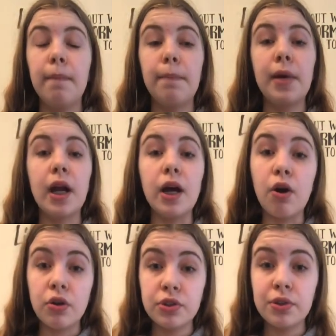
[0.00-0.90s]
but I
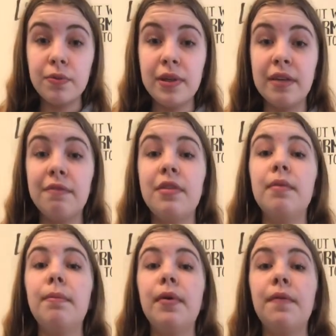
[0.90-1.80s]
also give
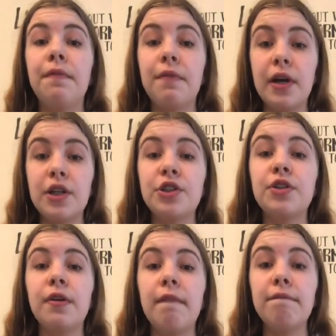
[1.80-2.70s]
them fresh
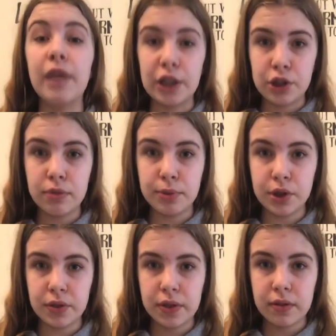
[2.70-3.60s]

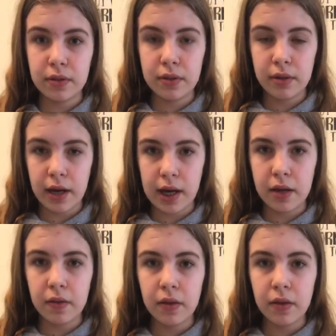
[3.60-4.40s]
vegetables, okay?